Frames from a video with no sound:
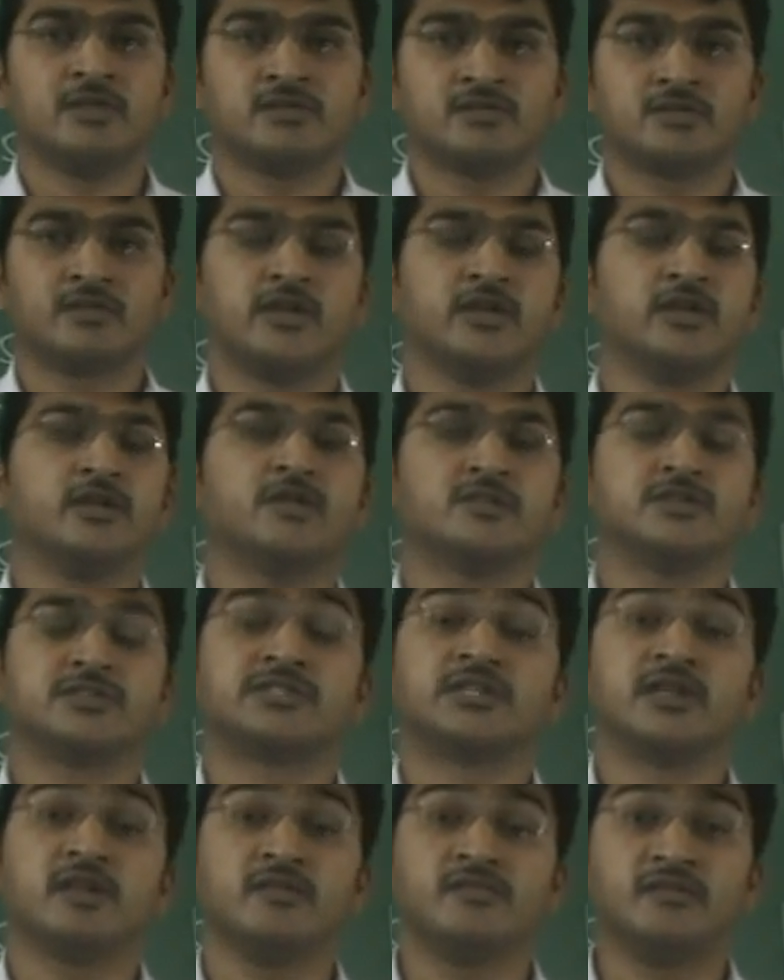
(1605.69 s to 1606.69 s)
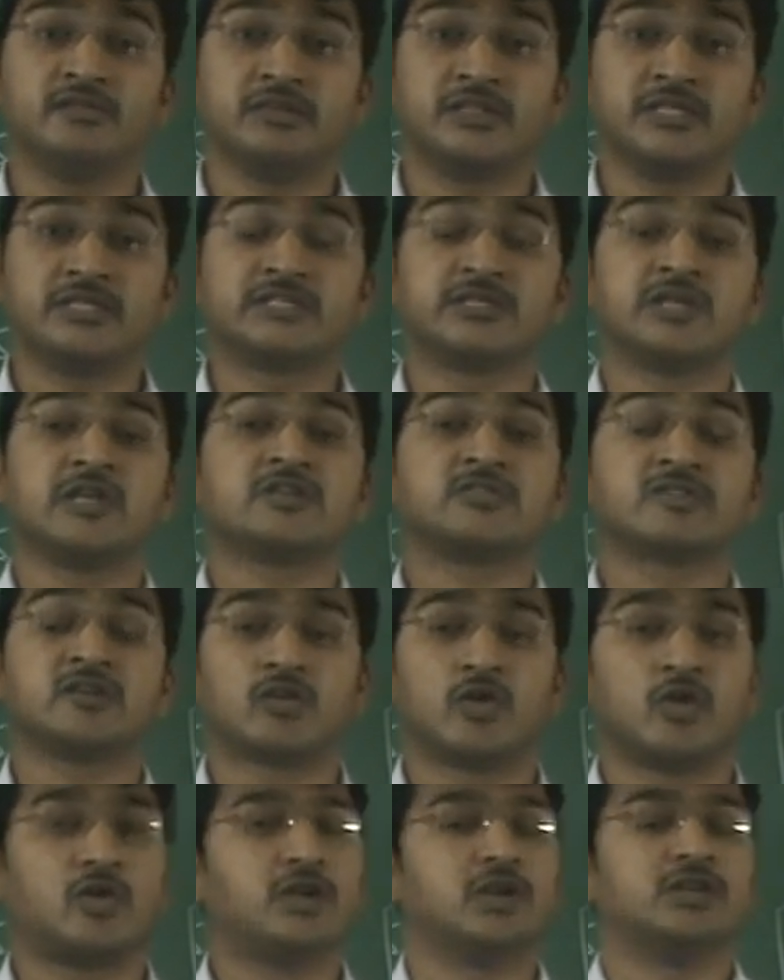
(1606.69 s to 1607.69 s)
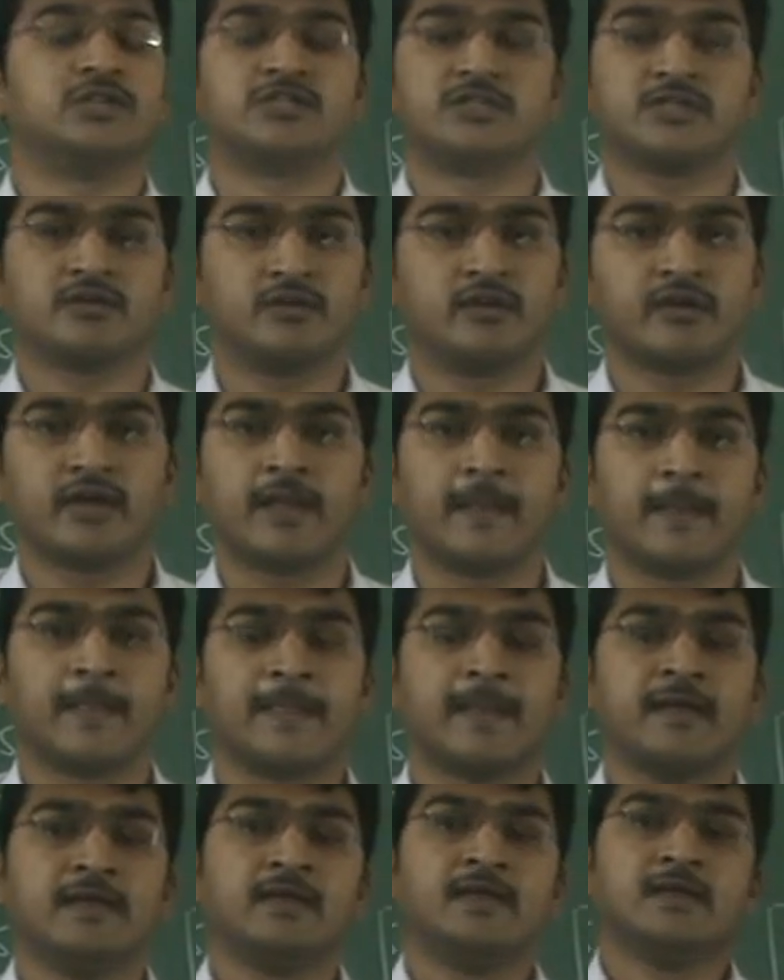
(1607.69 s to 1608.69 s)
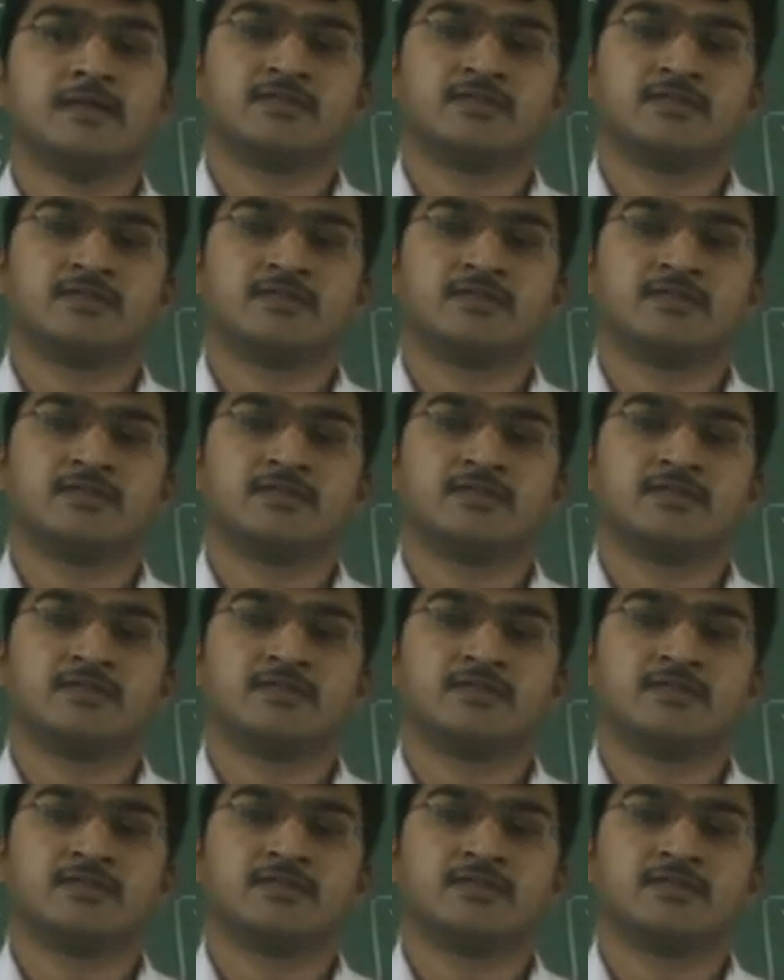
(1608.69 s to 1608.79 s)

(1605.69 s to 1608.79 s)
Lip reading: So read yourself. This gives the knowledge. Okay.